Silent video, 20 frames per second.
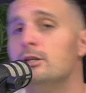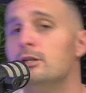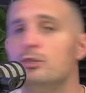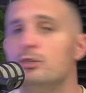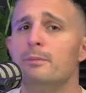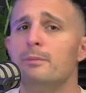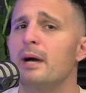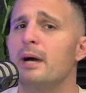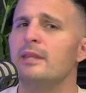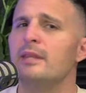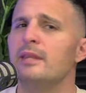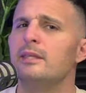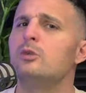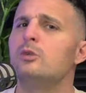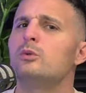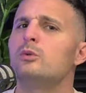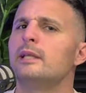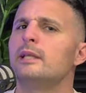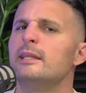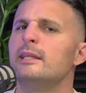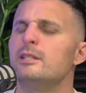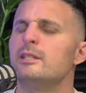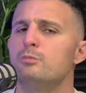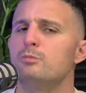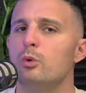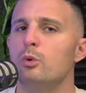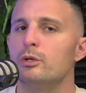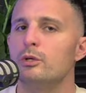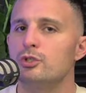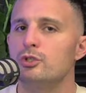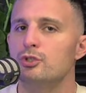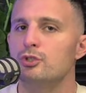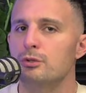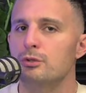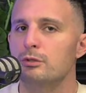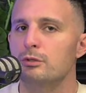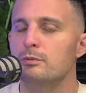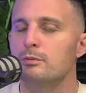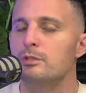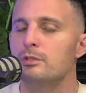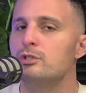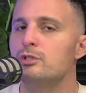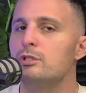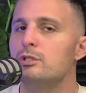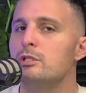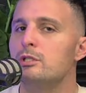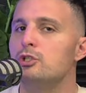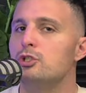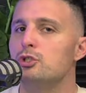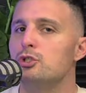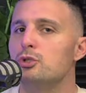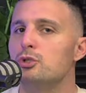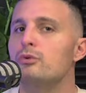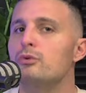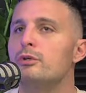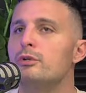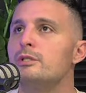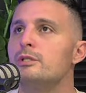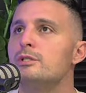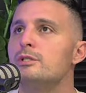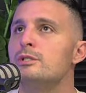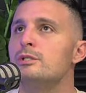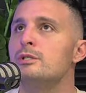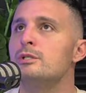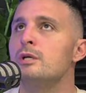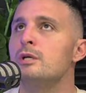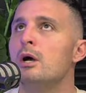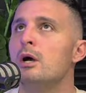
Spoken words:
you pay a thing called lender's mortgage insurance, which is an insurance